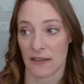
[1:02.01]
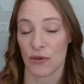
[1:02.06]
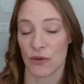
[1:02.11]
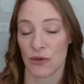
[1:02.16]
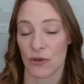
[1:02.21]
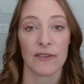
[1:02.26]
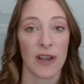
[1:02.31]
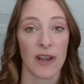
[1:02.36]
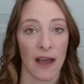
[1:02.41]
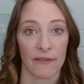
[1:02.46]
If
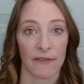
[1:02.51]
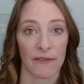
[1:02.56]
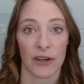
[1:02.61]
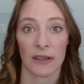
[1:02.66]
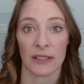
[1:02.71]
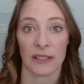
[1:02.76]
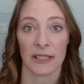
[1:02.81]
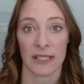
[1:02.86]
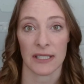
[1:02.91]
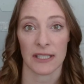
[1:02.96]
you have
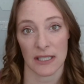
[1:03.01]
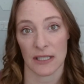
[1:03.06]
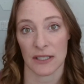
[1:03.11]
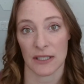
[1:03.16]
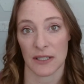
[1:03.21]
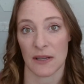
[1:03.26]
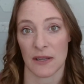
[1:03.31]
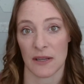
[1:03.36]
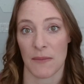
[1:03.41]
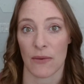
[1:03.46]
never
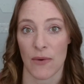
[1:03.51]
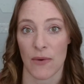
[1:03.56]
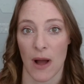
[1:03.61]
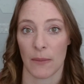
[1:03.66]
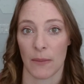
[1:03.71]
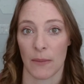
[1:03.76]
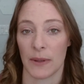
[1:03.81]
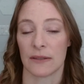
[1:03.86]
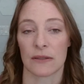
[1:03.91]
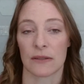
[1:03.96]
listened to Mel
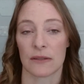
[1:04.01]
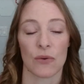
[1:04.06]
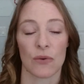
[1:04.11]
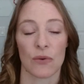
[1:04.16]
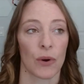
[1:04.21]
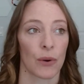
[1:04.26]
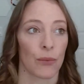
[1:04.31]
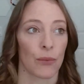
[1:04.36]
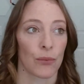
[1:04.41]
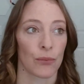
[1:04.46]
Robbins
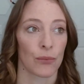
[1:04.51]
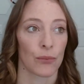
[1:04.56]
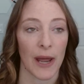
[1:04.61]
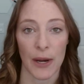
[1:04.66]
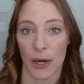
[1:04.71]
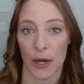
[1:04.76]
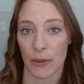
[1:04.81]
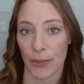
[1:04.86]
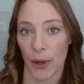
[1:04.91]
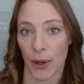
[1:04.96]
or
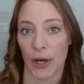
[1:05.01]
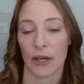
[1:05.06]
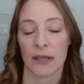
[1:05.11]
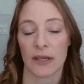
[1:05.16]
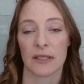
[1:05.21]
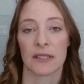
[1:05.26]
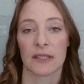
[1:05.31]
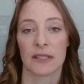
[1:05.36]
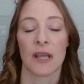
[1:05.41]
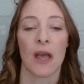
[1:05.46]
read her
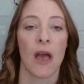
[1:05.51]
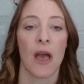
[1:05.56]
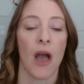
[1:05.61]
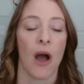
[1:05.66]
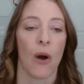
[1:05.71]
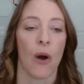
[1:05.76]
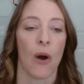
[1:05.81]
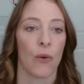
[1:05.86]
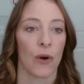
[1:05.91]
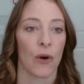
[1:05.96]
books
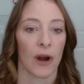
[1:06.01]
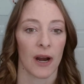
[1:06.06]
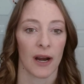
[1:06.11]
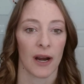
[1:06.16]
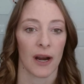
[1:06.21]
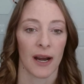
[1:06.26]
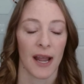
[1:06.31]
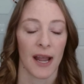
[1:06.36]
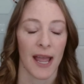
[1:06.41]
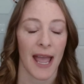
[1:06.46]

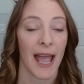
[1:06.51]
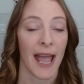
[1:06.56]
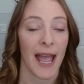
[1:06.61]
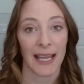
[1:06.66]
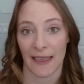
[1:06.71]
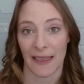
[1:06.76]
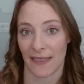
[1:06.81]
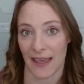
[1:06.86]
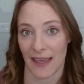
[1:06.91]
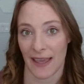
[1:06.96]
or
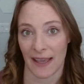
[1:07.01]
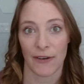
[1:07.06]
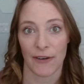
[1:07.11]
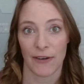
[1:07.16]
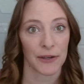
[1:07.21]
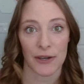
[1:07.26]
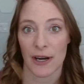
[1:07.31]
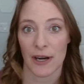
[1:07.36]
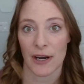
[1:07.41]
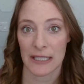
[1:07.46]
anything,
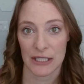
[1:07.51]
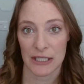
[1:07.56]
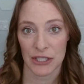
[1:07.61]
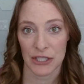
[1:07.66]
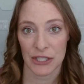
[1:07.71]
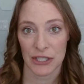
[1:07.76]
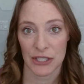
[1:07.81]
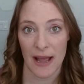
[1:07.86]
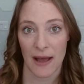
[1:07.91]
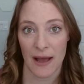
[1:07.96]
followed her on
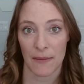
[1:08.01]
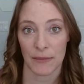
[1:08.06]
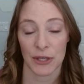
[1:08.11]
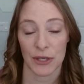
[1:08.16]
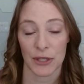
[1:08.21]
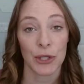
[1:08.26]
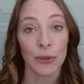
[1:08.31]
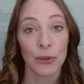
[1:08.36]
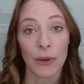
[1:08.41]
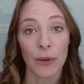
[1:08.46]

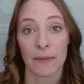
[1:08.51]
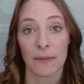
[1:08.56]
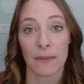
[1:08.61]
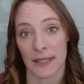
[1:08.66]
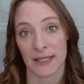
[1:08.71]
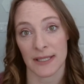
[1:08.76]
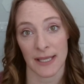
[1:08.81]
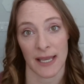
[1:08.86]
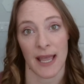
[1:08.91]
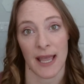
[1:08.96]
Instagram, you are
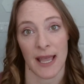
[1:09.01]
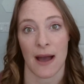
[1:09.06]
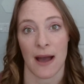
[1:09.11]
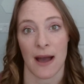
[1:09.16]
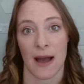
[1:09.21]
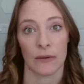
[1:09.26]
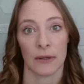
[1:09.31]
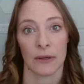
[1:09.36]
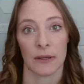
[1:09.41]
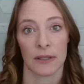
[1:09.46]
missing
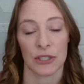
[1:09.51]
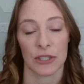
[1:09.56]
out.